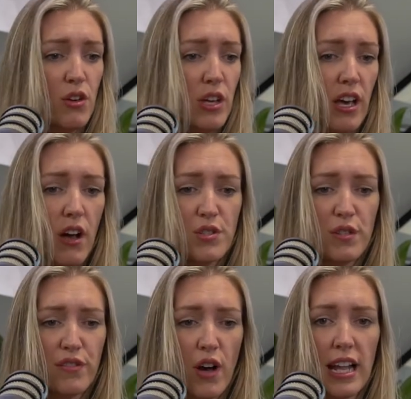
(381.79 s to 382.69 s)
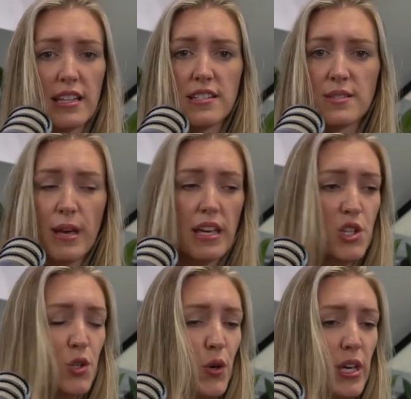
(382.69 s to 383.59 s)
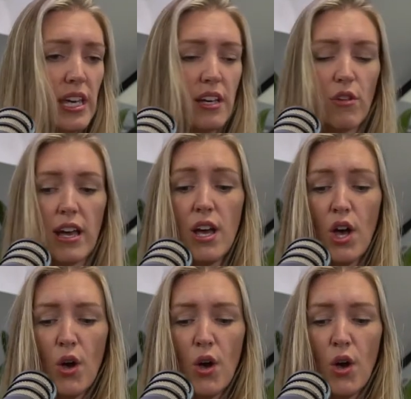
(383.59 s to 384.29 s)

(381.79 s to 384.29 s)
looking after your finances making sure you're eating right